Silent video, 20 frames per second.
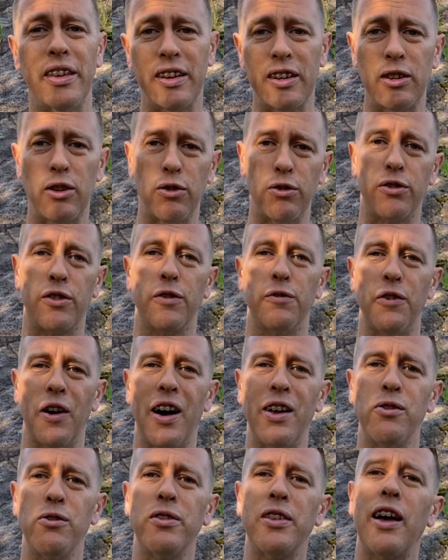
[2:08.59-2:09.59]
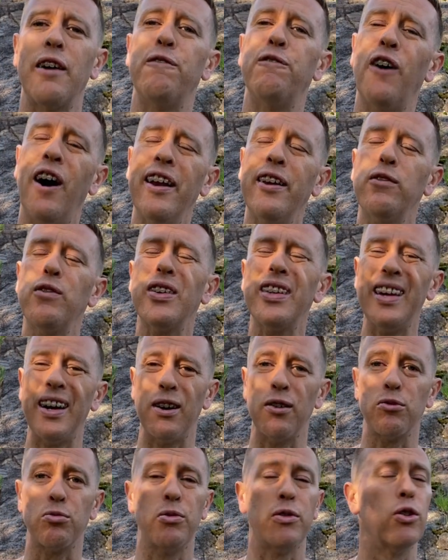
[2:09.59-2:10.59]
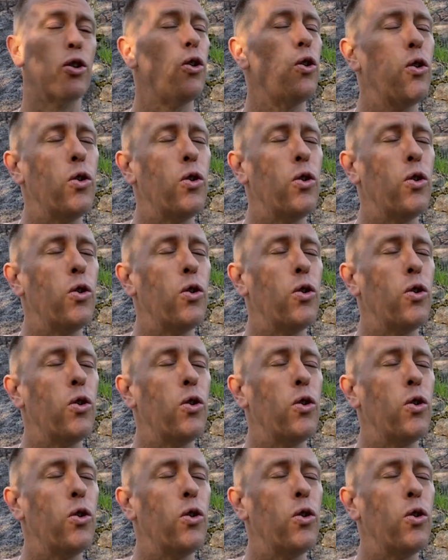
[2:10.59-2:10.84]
that use Davana and they find it really helps with